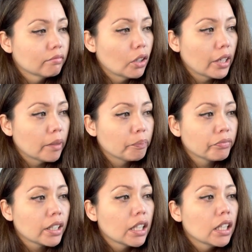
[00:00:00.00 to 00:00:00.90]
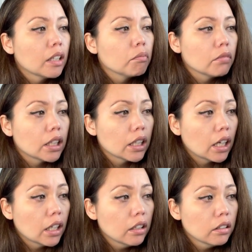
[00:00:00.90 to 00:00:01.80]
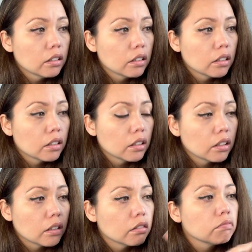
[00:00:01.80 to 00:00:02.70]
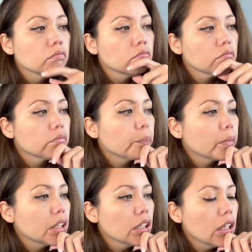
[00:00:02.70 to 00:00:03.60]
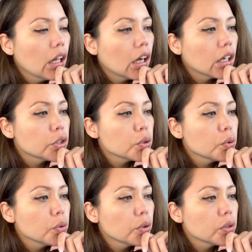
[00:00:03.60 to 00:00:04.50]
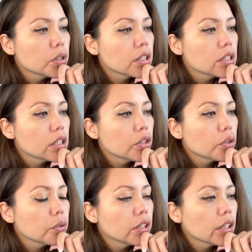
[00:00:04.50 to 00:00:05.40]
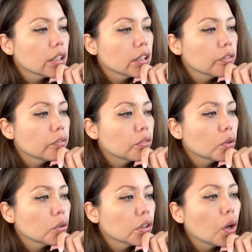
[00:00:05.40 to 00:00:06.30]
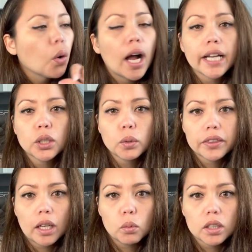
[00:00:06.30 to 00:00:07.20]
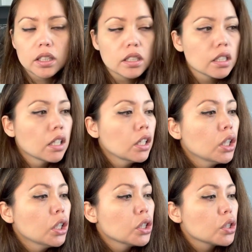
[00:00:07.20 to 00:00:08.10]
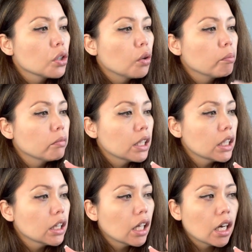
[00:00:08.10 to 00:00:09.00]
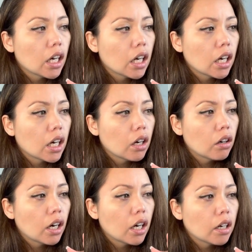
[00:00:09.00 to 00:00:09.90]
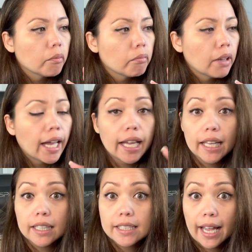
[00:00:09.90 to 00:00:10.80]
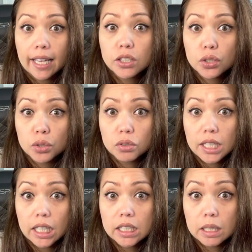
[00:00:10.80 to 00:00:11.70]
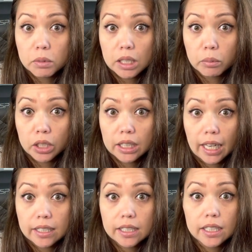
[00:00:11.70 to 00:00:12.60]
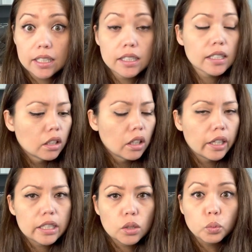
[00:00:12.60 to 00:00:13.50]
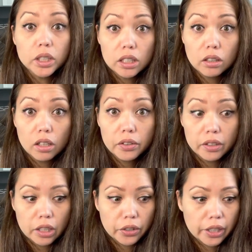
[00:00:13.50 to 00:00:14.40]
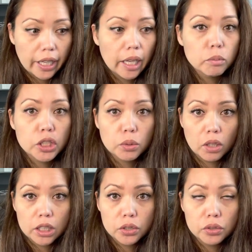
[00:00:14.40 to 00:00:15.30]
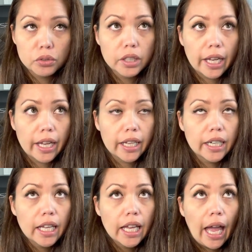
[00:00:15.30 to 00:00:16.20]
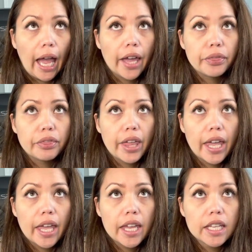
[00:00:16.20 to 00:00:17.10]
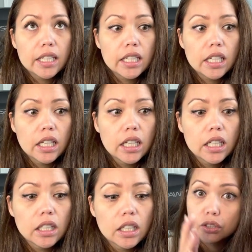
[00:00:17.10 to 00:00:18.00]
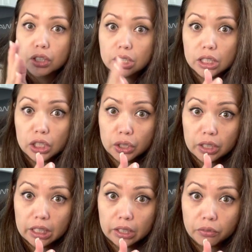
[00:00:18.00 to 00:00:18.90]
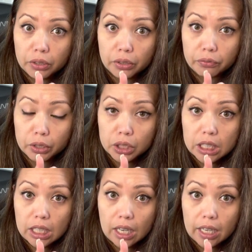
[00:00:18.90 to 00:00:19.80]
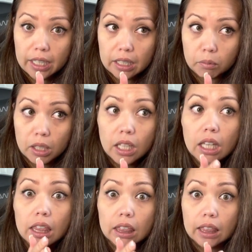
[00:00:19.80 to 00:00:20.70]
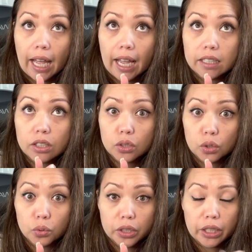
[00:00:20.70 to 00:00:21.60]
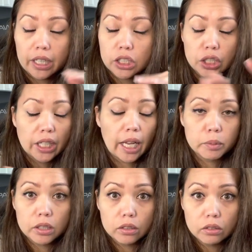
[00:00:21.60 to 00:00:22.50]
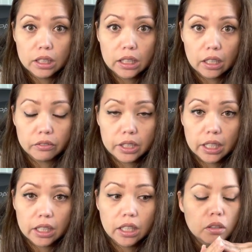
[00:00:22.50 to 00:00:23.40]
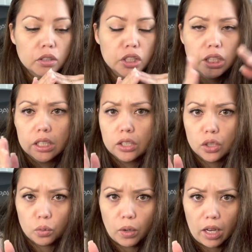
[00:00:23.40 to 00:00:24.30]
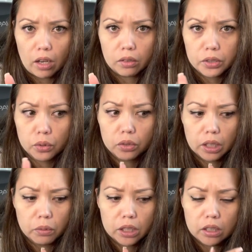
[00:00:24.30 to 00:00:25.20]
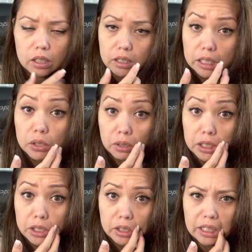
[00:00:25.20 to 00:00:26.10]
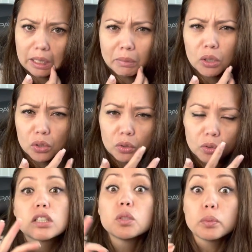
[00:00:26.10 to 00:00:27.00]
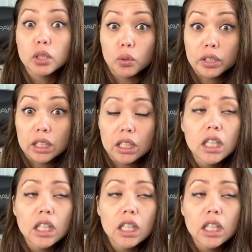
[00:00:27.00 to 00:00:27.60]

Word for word: Okay, Mila. Mila, $263.94. Oh, I know what that was. So Mila has asked to take some summer classes. It's a week-long theater camp. She wanted to do that, and then she did cheerleading for the first time last school year, and she absolutely loved it. She's 12, so it was 6th grade cheerleading, middle school, super low-key.